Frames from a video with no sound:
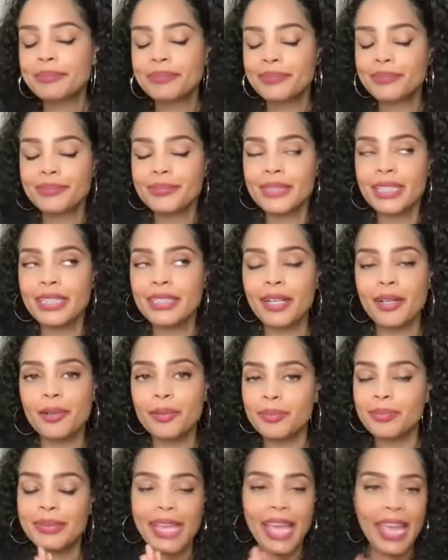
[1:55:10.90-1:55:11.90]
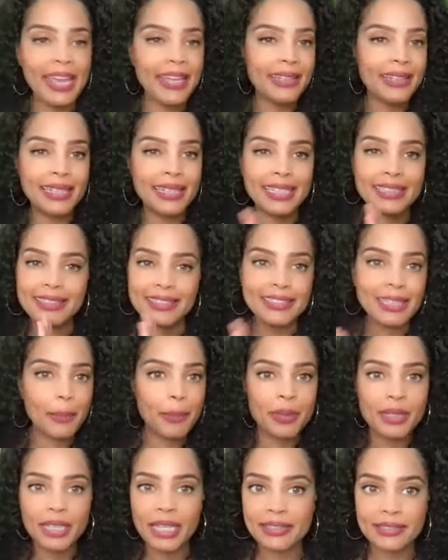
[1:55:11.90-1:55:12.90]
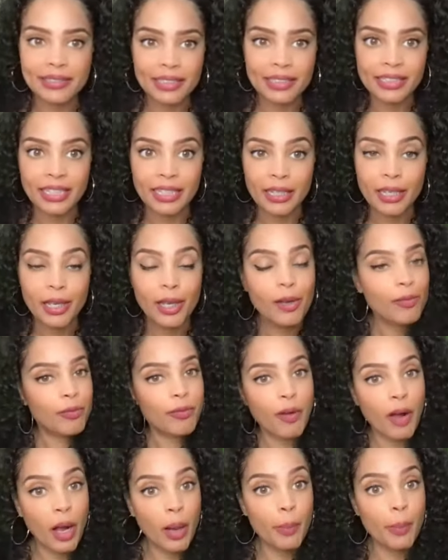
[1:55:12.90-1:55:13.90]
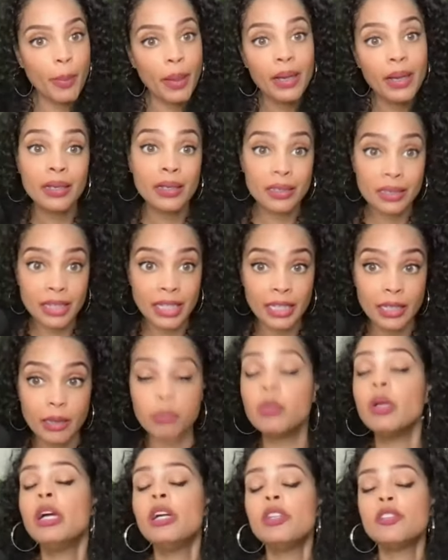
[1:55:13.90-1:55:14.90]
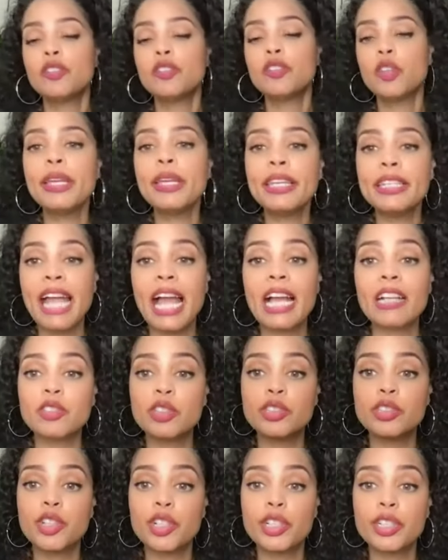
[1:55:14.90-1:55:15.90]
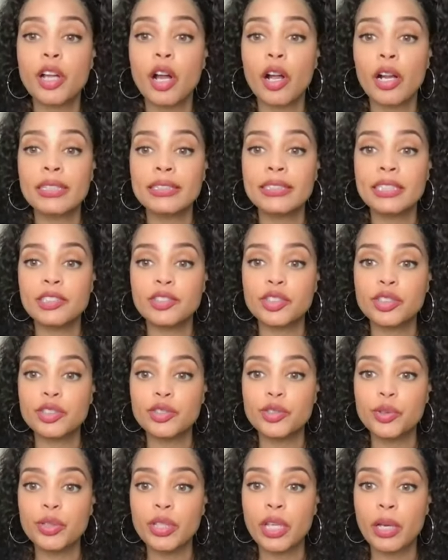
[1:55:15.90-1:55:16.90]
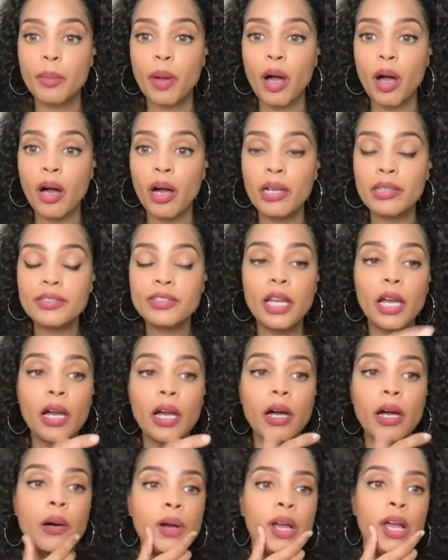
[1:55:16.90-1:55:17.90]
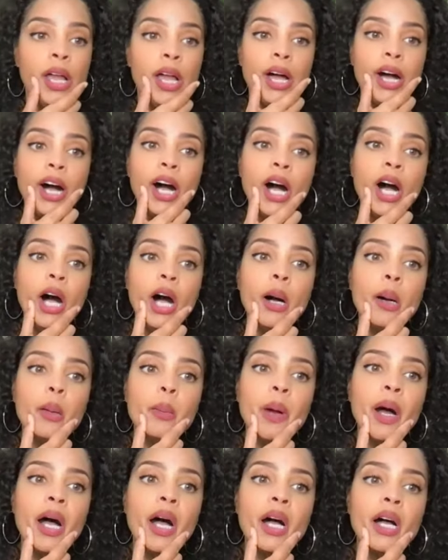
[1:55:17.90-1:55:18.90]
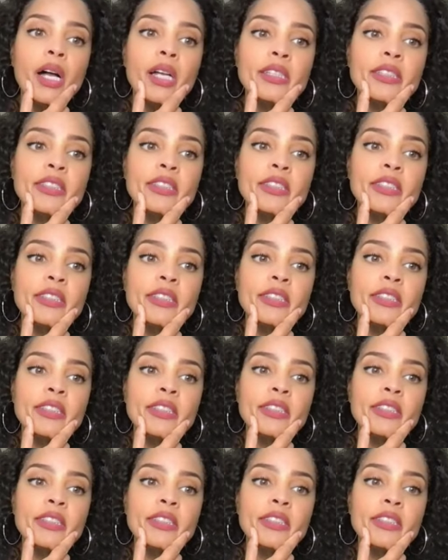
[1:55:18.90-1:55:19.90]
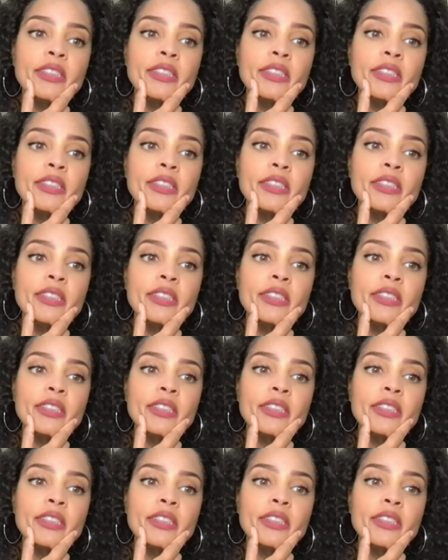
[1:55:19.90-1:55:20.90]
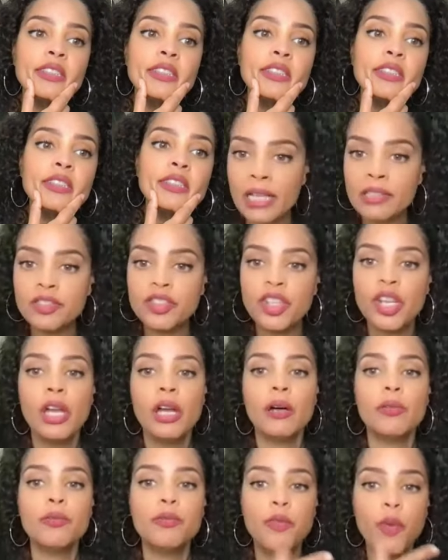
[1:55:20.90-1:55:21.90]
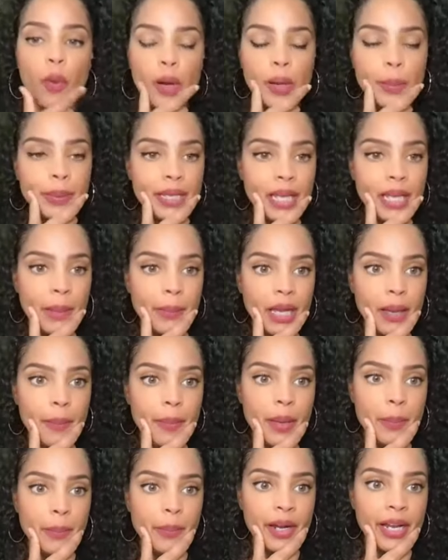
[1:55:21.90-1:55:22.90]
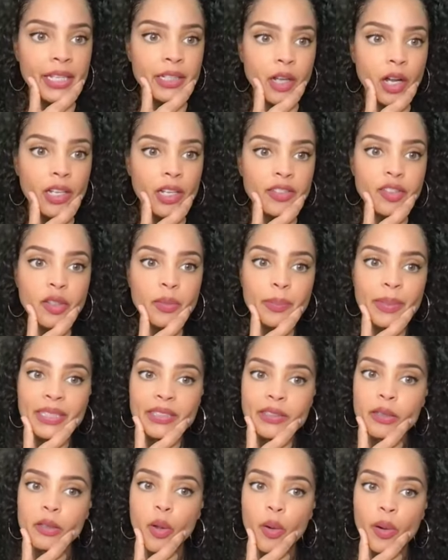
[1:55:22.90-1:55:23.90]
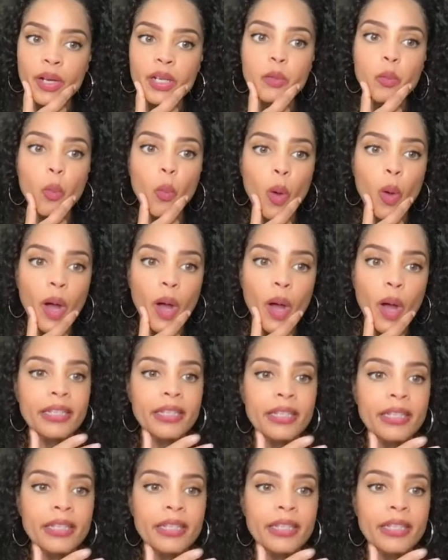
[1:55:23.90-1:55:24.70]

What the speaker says: you know, Kate is a separate entity from them. So we can actually turn our attention to them. Also, CMC Bride, thank you so much for becoming a member. And also Miss Lauren One,